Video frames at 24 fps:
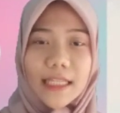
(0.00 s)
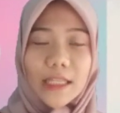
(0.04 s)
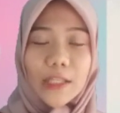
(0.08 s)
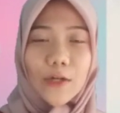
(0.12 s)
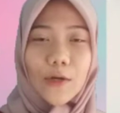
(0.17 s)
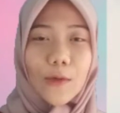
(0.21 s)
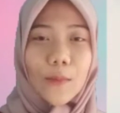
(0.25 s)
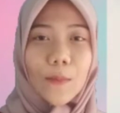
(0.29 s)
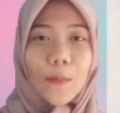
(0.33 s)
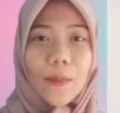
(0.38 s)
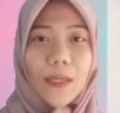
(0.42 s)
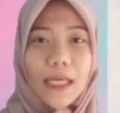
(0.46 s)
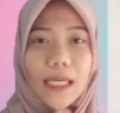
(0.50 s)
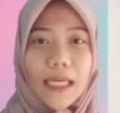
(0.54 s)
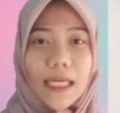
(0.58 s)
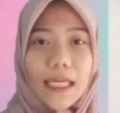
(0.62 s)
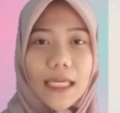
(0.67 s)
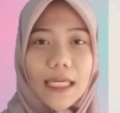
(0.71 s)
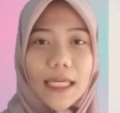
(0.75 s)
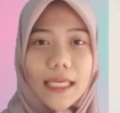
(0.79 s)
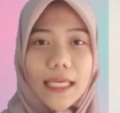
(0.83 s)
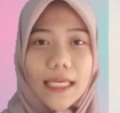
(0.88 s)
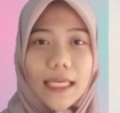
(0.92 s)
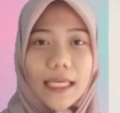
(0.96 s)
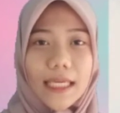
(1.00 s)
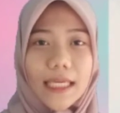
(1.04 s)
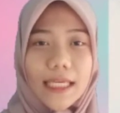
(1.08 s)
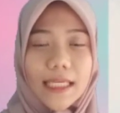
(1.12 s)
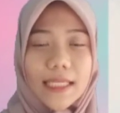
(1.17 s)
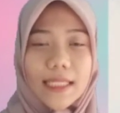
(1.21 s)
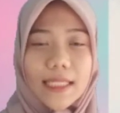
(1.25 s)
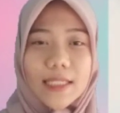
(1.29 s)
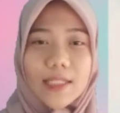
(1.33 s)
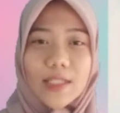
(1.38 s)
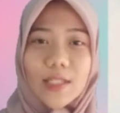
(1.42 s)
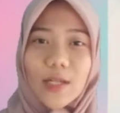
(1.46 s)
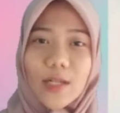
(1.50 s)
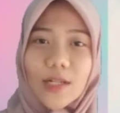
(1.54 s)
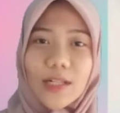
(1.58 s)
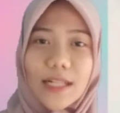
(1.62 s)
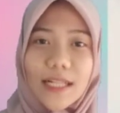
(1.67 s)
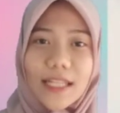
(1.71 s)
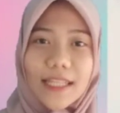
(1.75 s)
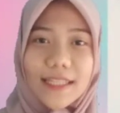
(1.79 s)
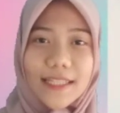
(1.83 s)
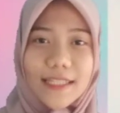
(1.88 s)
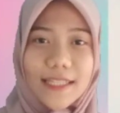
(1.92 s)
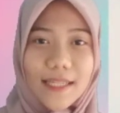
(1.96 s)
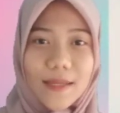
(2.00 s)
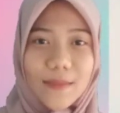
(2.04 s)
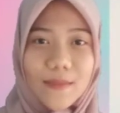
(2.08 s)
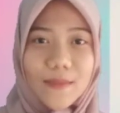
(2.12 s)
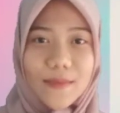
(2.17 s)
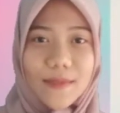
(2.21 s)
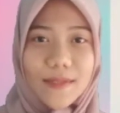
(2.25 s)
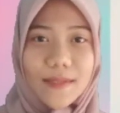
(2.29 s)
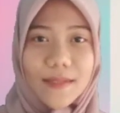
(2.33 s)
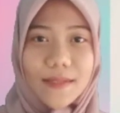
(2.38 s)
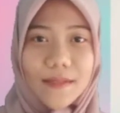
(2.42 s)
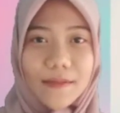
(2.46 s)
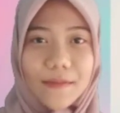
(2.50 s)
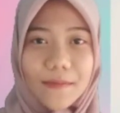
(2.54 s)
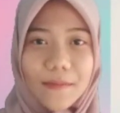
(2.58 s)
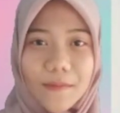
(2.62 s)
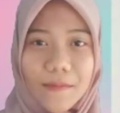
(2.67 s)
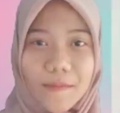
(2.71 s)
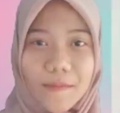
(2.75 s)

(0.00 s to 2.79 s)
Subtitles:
Topping is chocolate chips.